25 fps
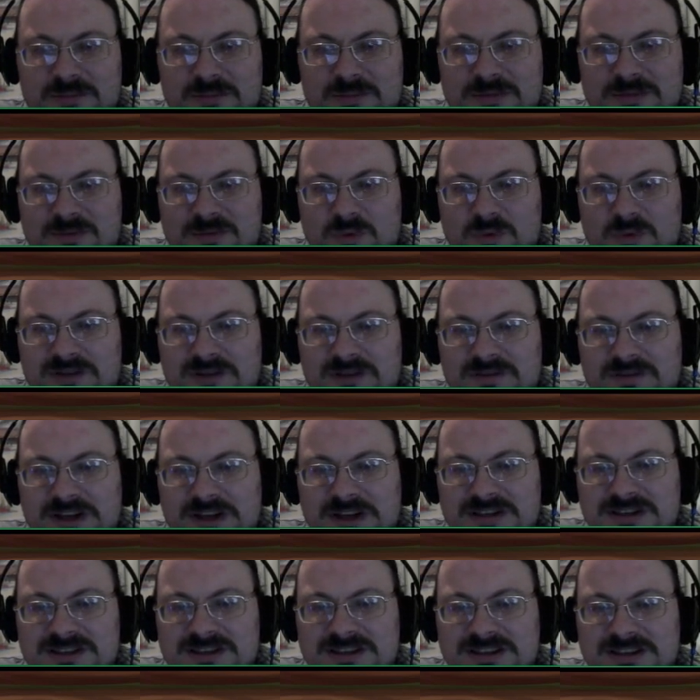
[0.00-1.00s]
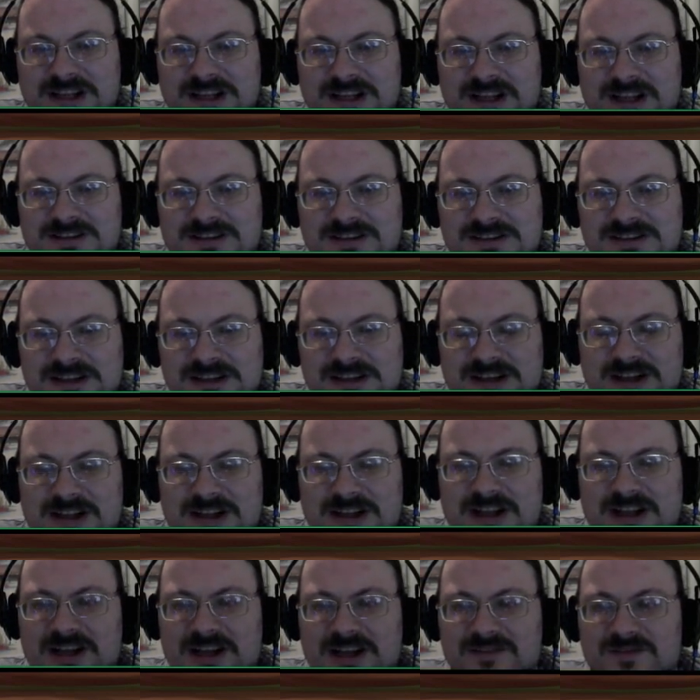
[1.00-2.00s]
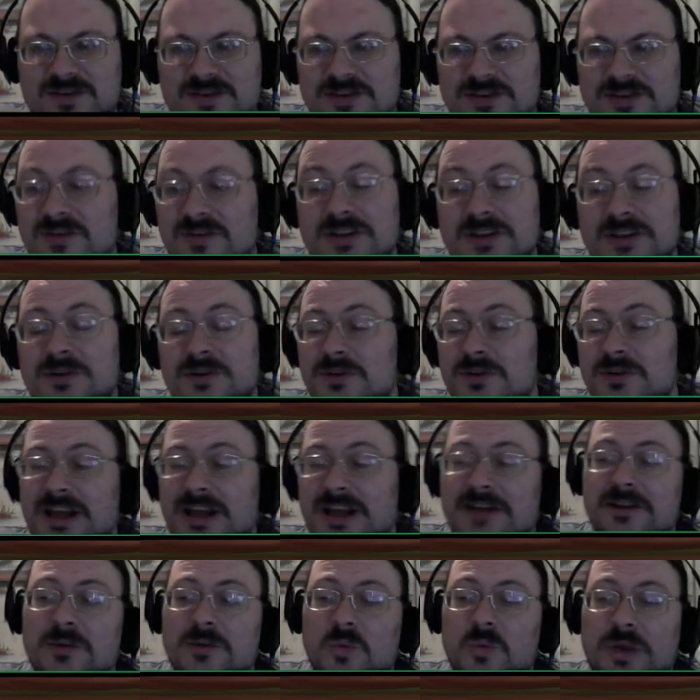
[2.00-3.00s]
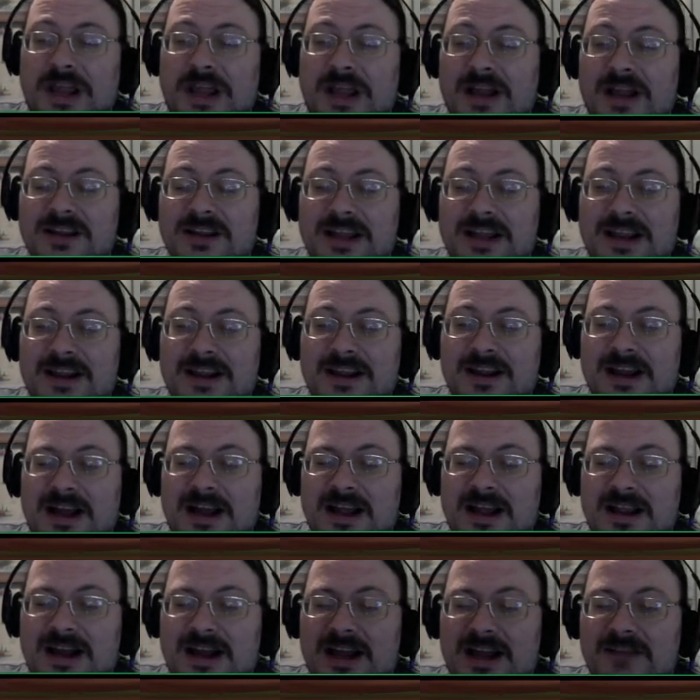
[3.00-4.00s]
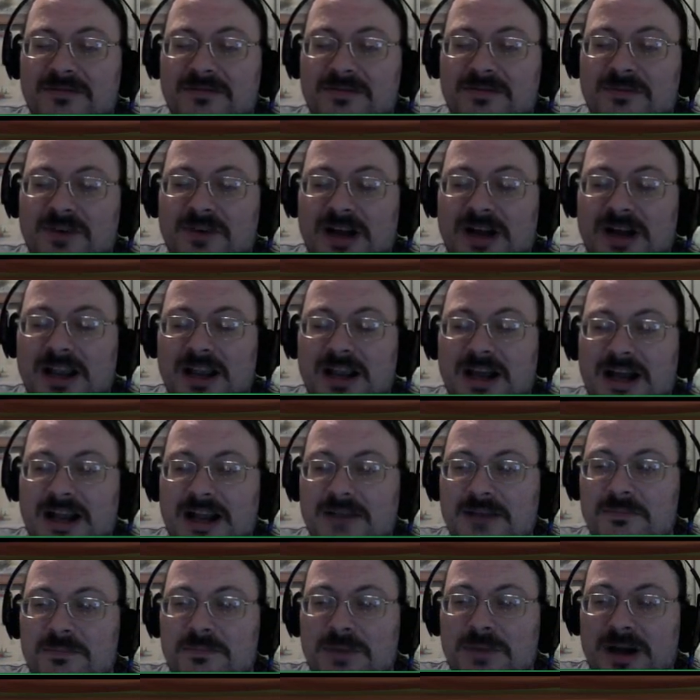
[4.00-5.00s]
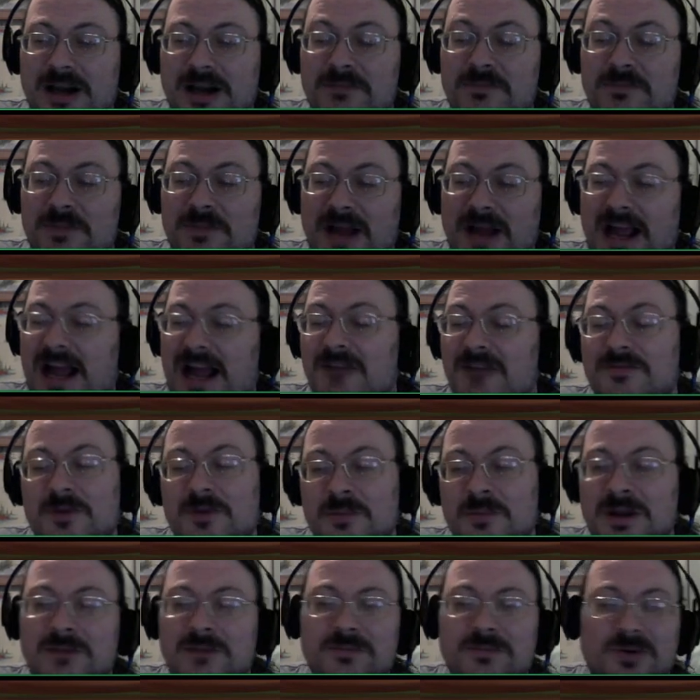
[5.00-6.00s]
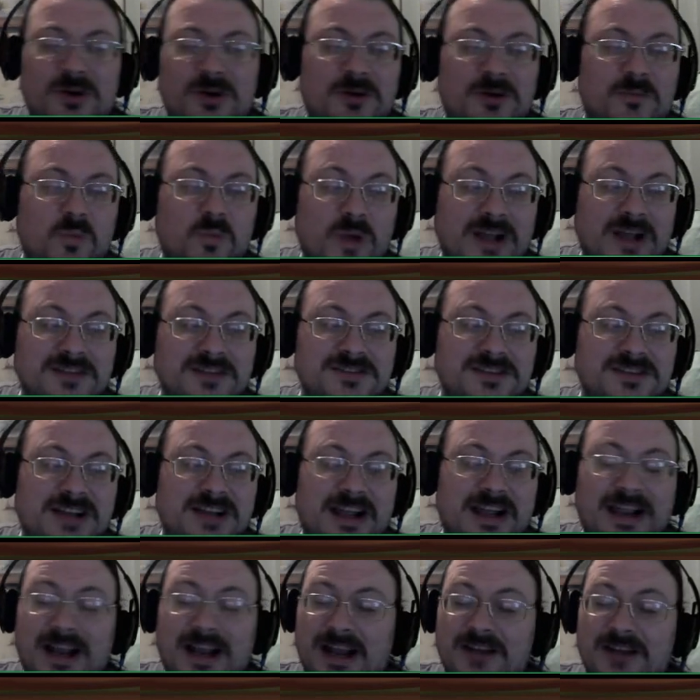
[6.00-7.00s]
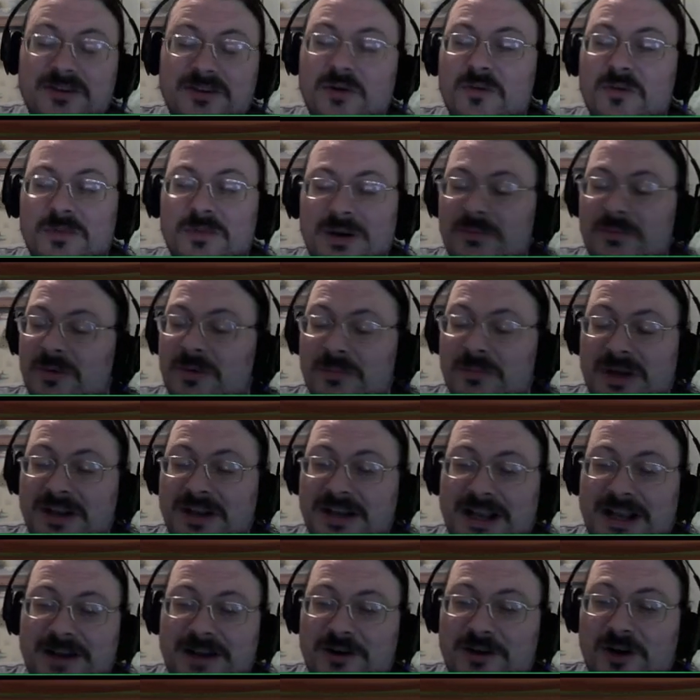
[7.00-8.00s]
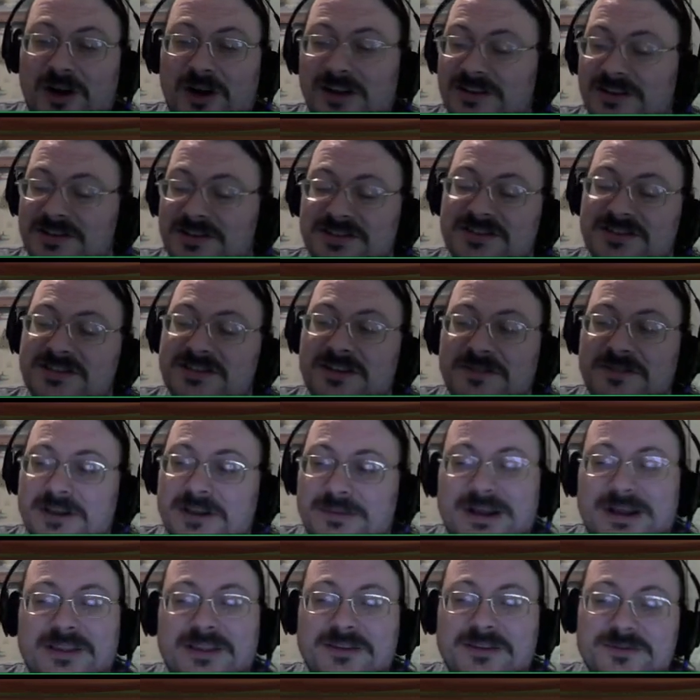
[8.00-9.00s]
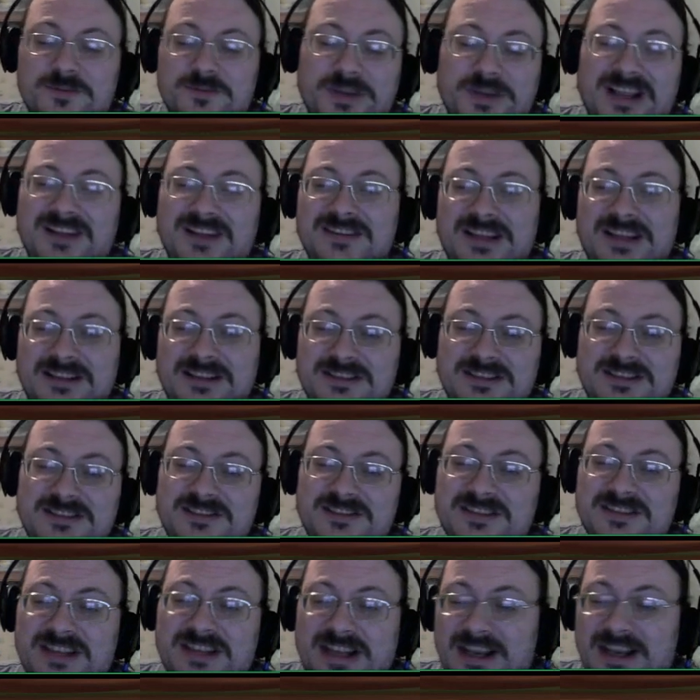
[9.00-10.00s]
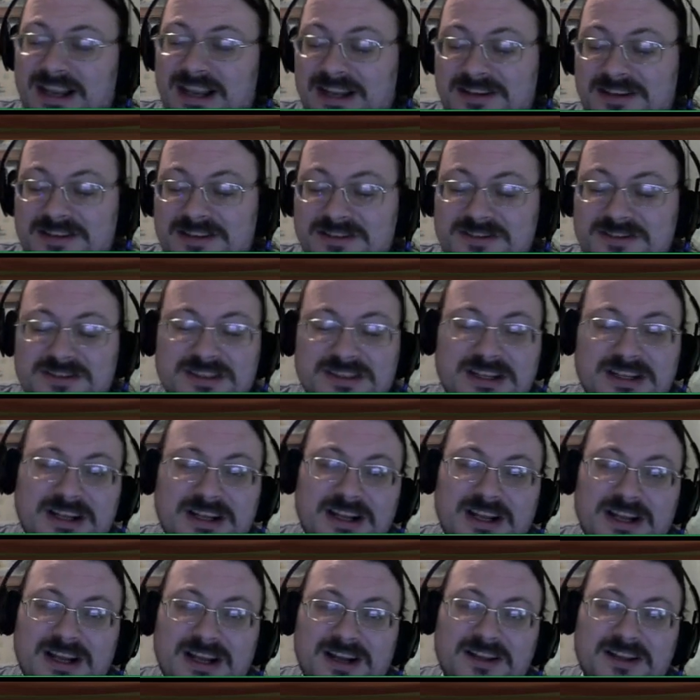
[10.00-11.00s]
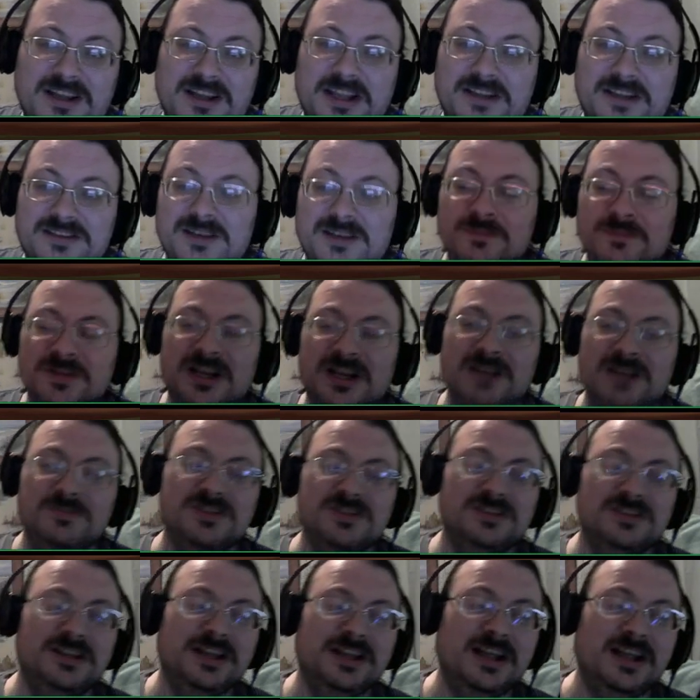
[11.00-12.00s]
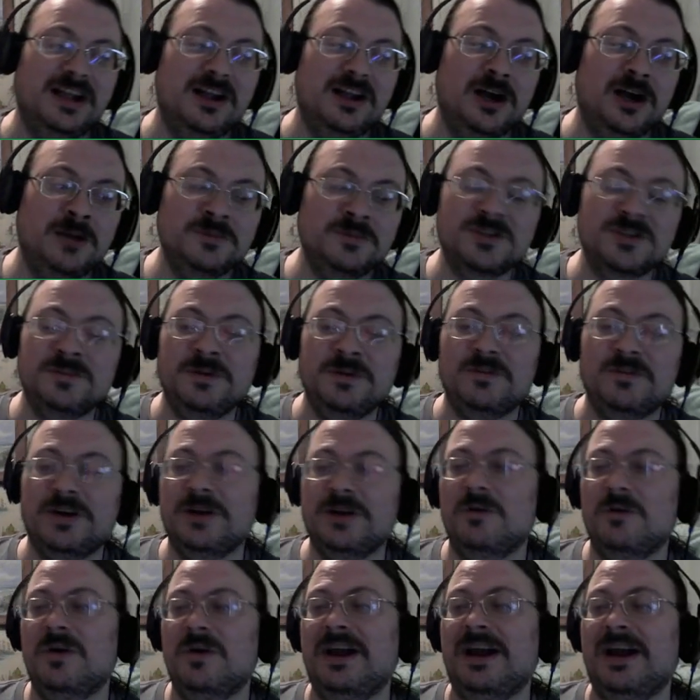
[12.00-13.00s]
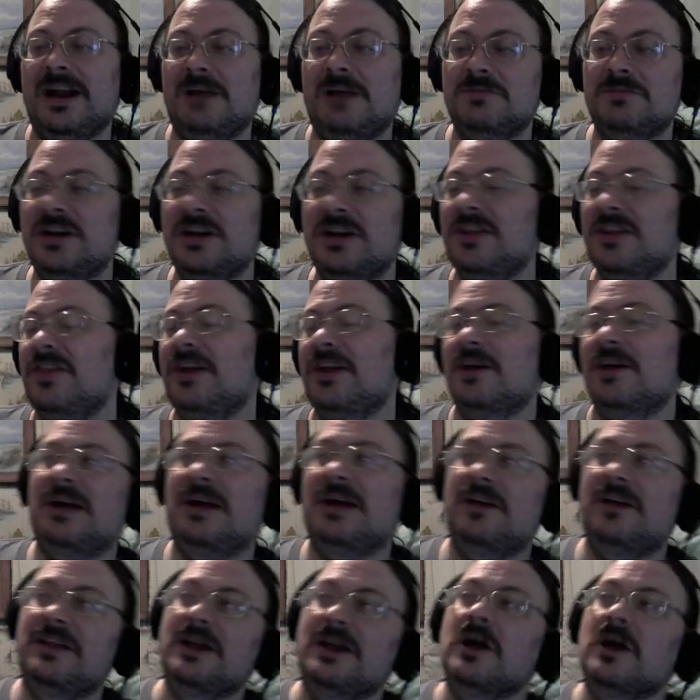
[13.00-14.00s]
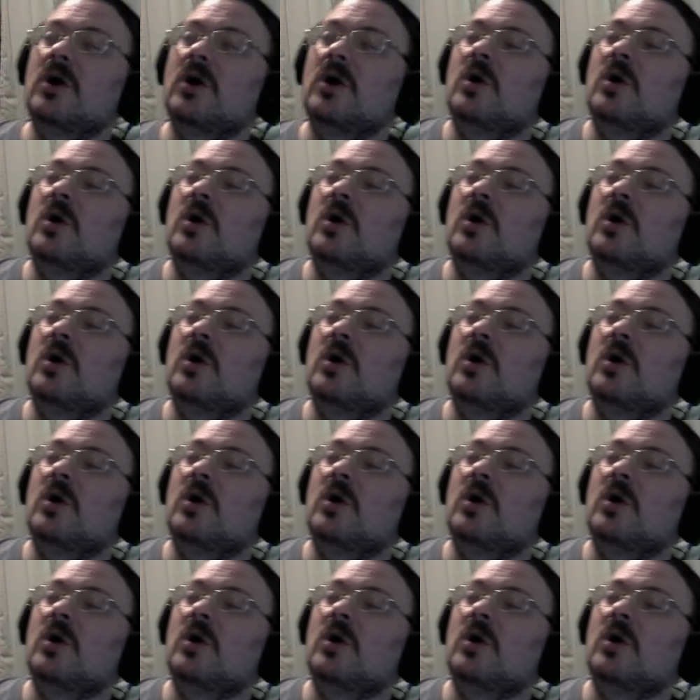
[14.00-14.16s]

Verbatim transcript: but for whatever reason, it's, for some reason towards the end of the week, like, I half remember Wednesday and I don't remember Monday at all. There's just something about this week that's just like, it just, like, sometimes it, like, it comes to me right away, and I'm trying to think about, like,